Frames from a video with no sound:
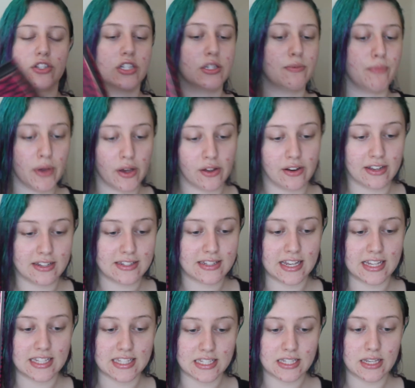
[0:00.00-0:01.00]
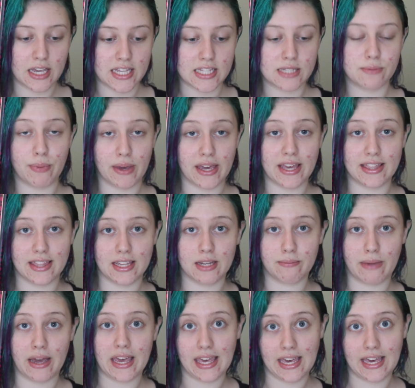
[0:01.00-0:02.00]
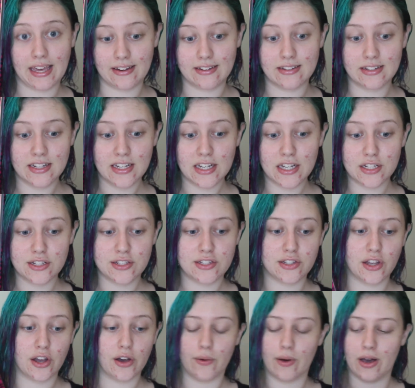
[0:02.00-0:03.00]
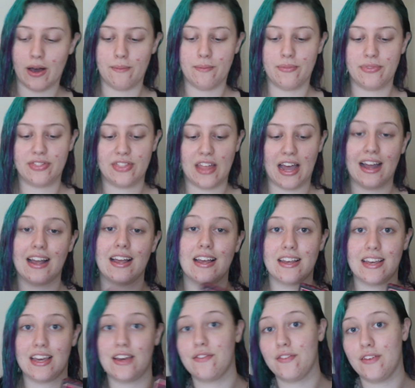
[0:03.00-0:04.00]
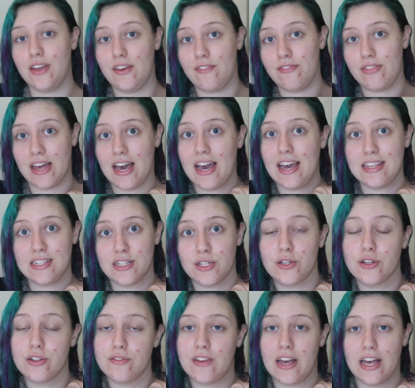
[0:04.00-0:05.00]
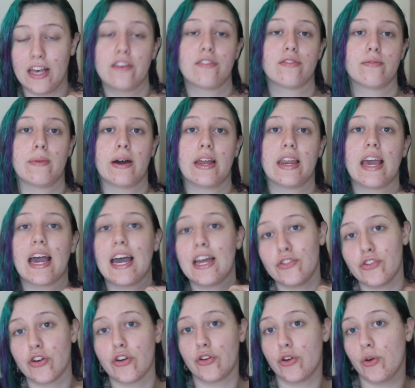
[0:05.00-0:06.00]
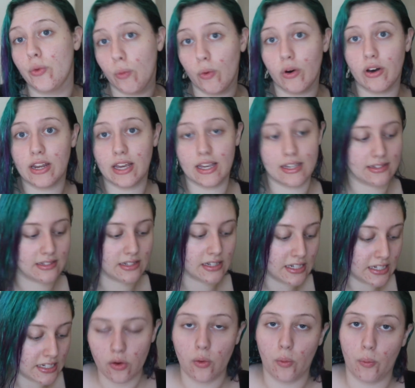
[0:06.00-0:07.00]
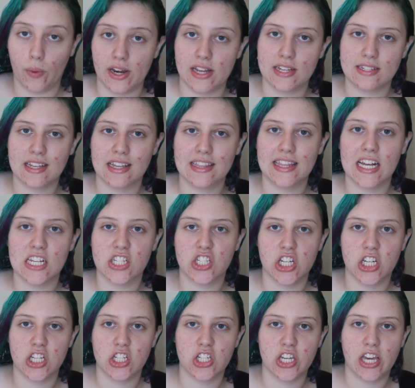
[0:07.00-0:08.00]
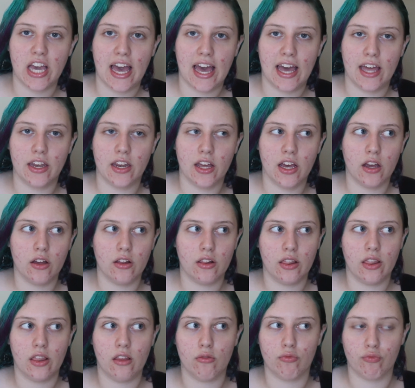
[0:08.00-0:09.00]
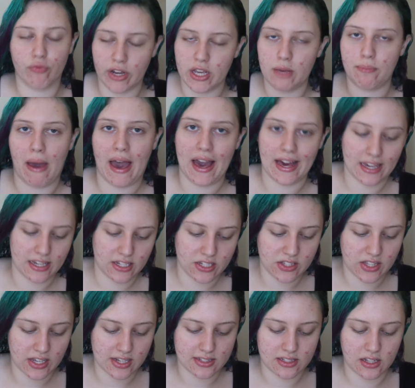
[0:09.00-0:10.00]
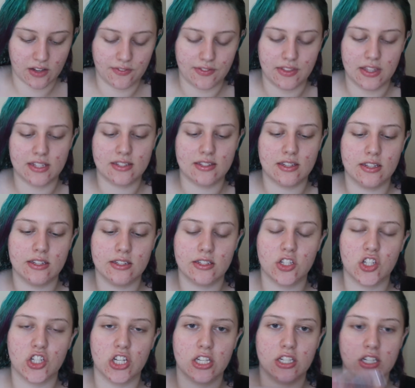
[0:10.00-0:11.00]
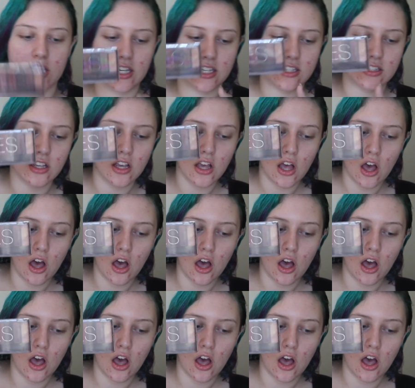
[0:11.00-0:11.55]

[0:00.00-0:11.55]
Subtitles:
just be honest, it's bigger than my head. So that if that isn't good value for money, I don't know what is. When I said that Chi Chi had repackaged their stuff, this is Chi Chi's